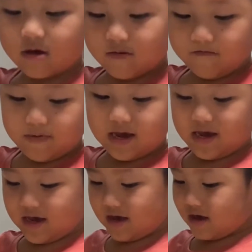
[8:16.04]
B.
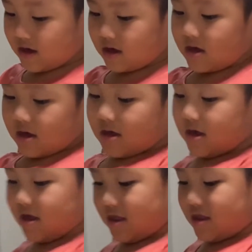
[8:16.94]

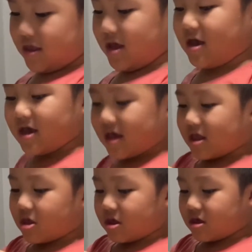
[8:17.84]
And D is
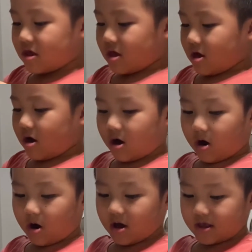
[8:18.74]
a
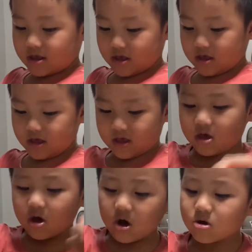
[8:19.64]
consonant.
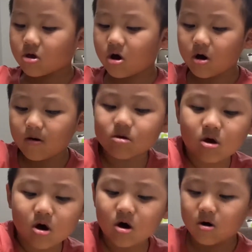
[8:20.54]

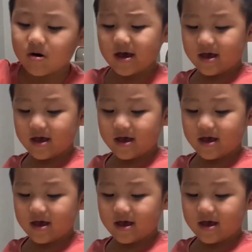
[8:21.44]
No.